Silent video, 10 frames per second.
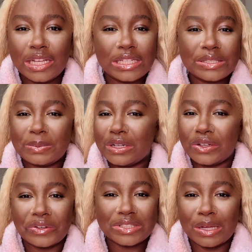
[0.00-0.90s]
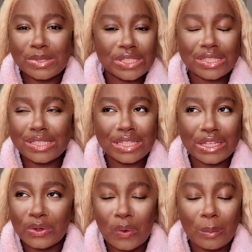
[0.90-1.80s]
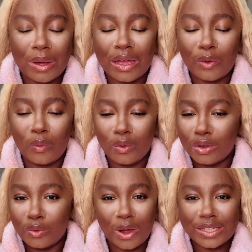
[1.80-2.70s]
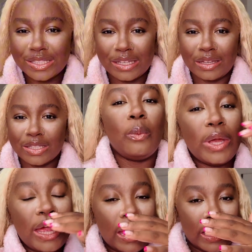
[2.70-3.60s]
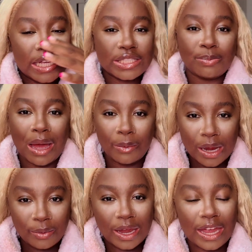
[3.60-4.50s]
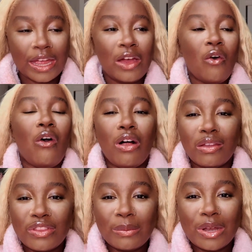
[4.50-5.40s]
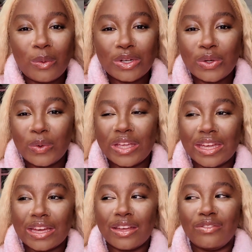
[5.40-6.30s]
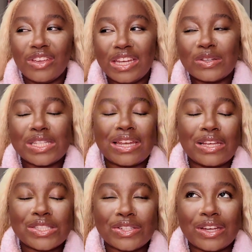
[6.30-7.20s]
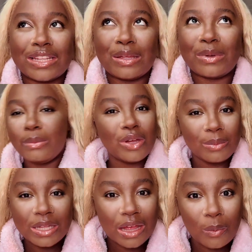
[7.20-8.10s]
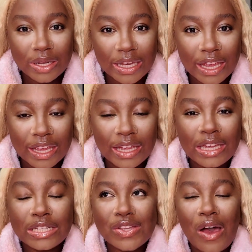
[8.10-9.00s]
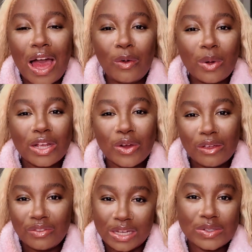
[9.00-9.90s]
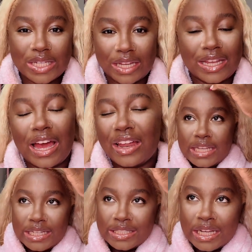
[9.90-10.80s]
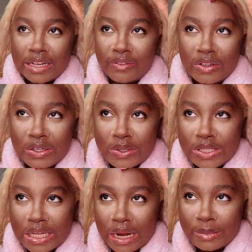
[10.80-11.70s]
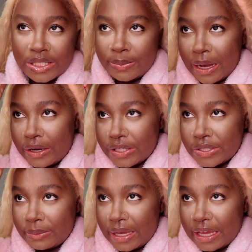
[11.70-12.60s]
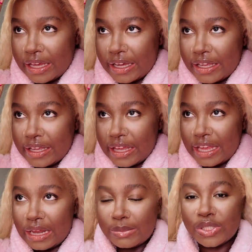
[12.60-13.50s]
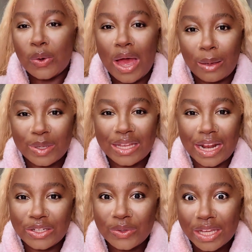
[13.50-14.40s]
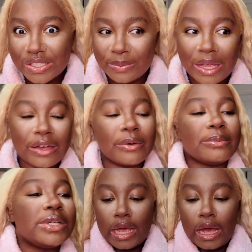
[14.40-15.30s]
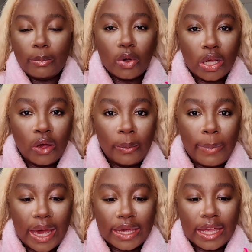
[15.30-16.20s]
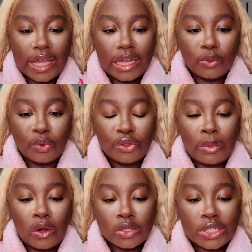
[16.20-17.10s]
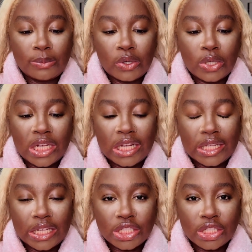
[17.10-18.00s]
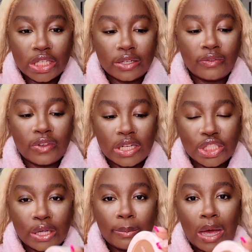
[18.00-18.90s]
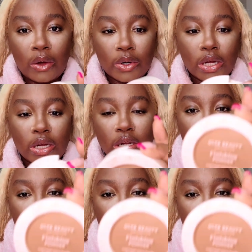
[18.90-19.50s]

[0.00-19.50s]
It's been a long time since I've seen you on my YT. And we had It's My Ray Ray. All of them, they were doing videos and I used to look at them. I'm going to be that one day. So I want to create videos like that. That's the kind of videos that I'm inspired to make. And I'm so happy that I do get to make them. I'm going to go back in with my Ulta Beauty Collection finishing powder.